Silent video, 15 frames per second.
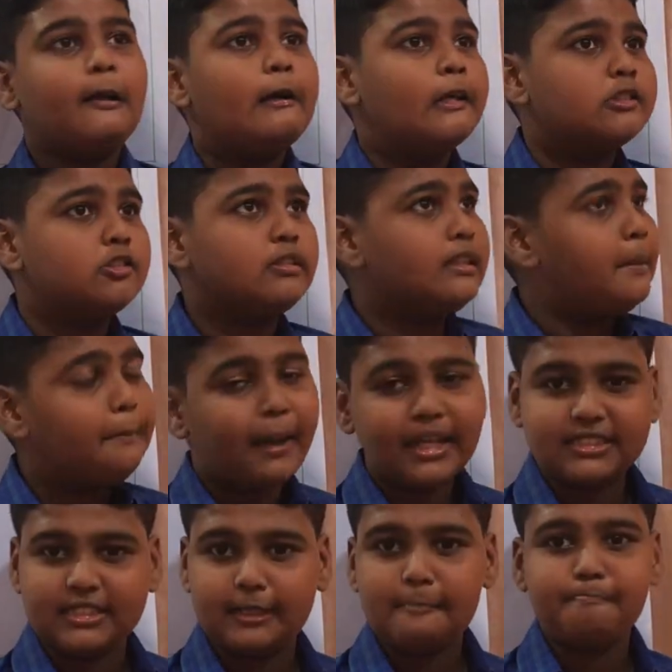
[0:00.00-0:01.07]
So
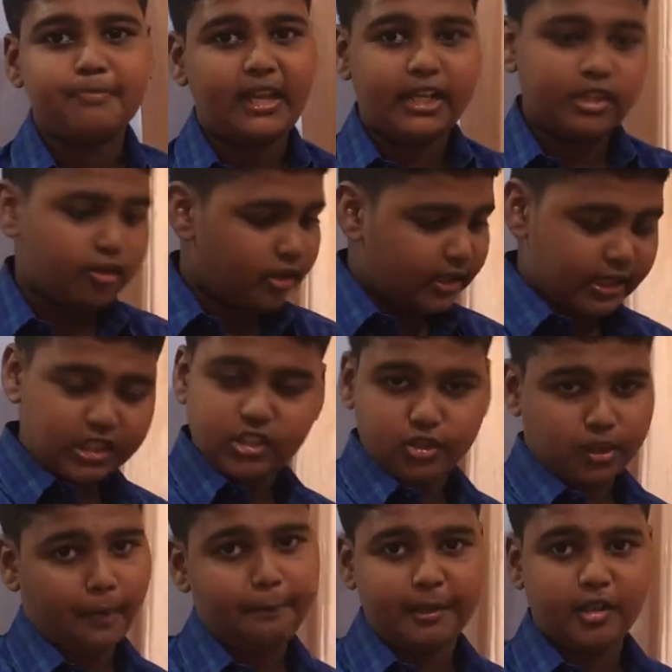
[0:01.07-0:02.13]
imagine that you are in a
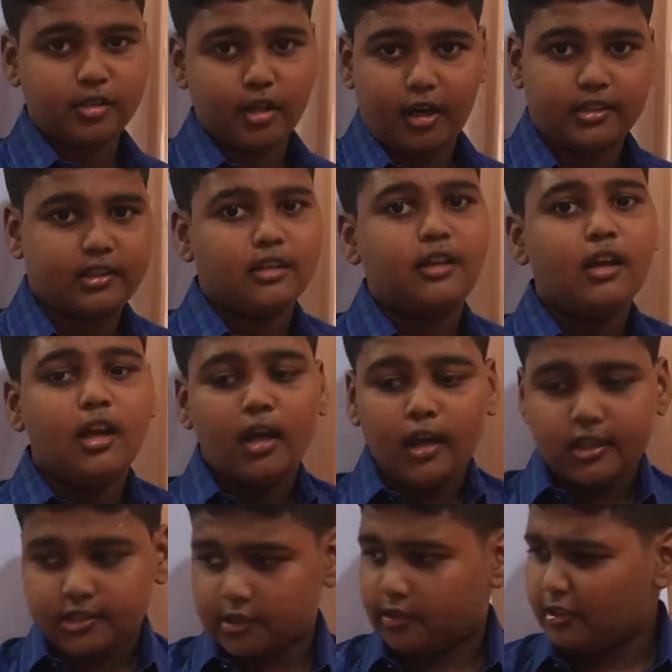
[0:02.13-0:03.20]
shopping cart.
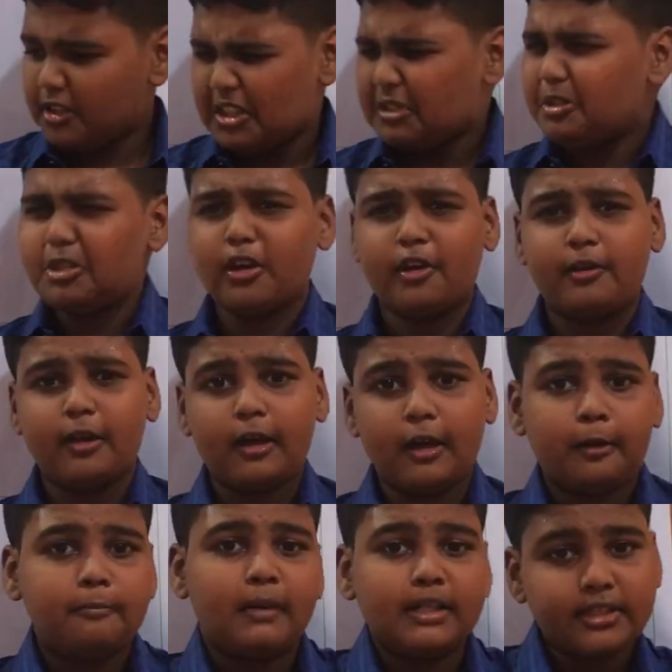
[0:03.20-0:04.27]
So your
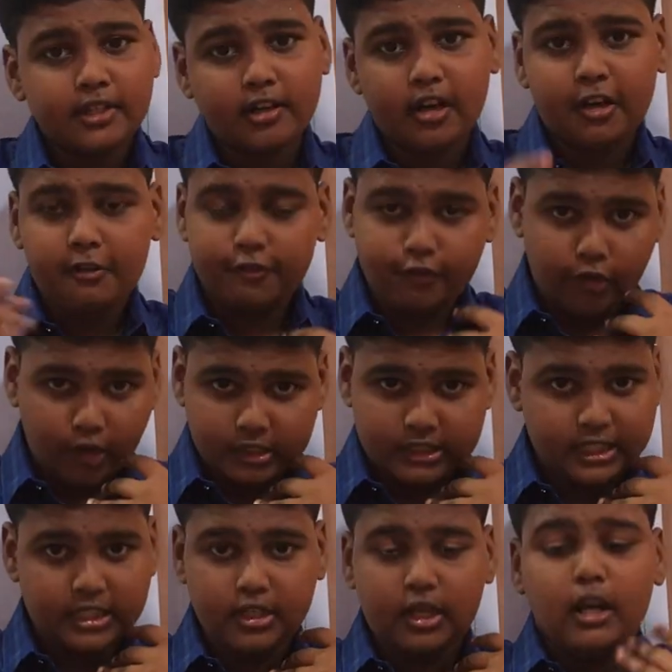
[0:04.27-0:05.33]
mother or
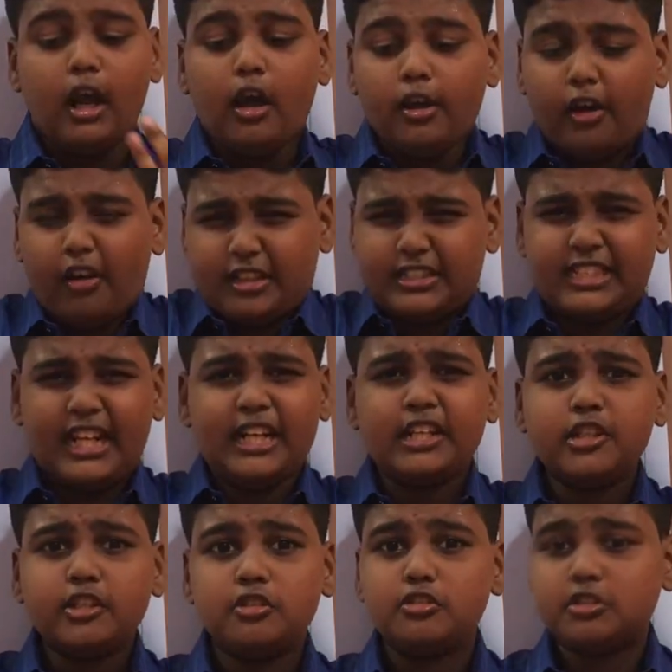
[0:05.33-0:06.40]
father are telling
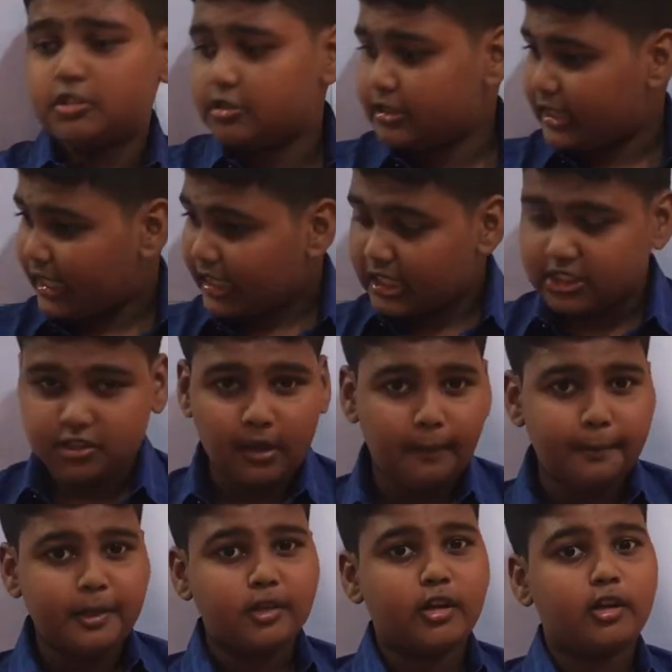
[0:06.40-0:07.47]
you to take a
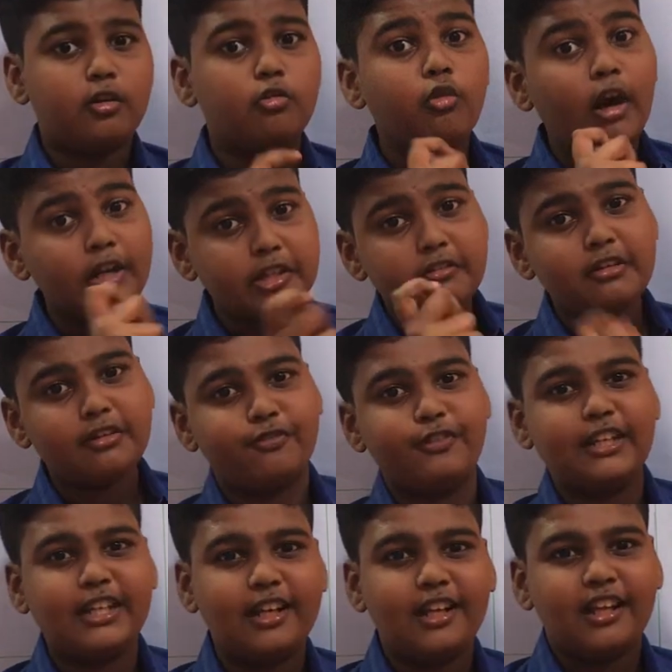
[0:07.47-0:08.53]
shopping cart. What you will
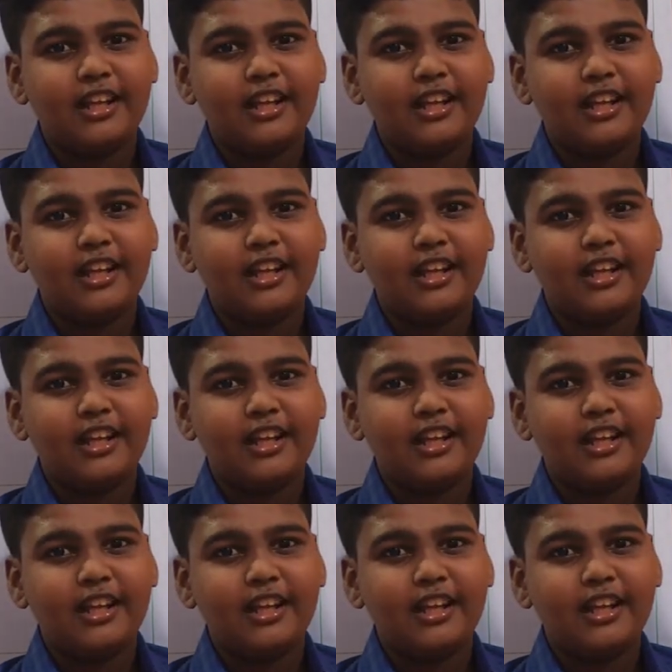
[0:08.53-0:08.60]
feel?